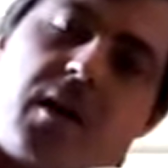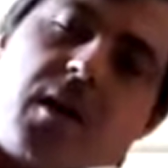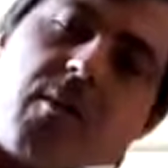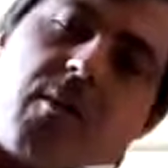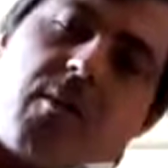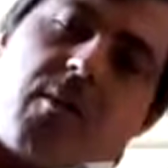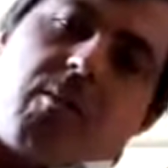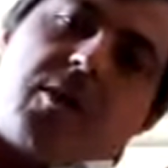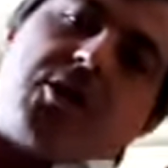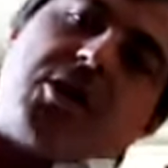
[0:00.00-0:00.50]

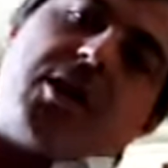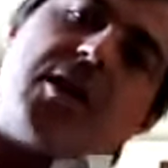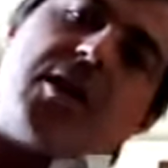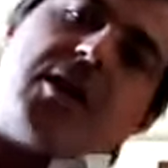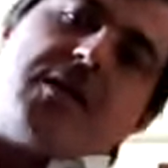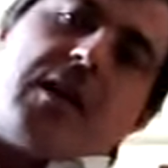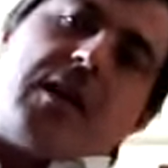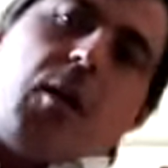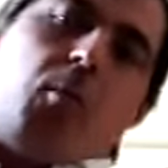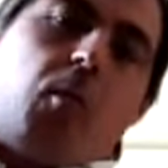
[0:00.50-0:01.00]
which is
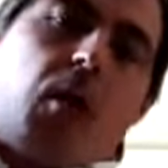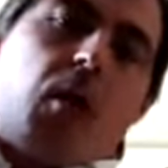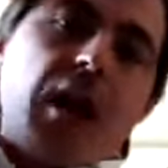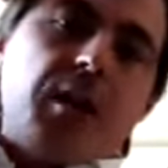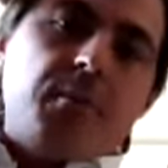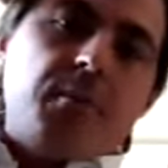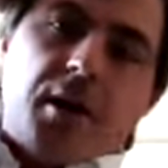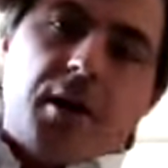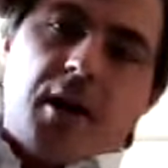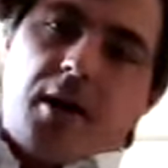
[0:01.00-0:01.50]
a wine
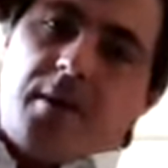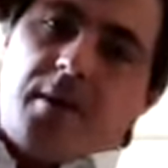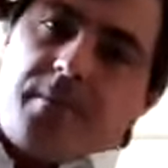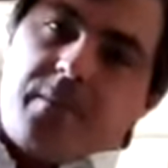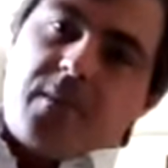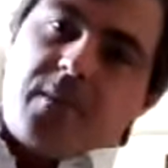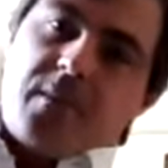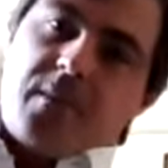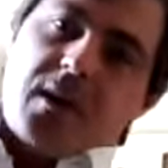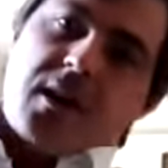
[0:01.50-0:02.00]
bar
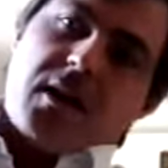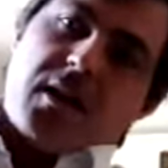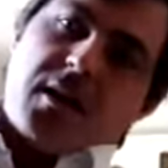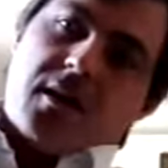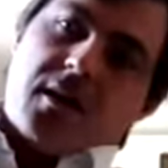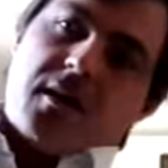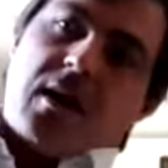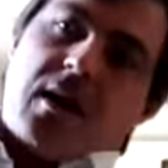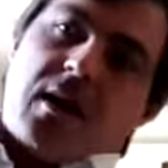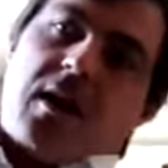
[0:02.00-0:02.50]
that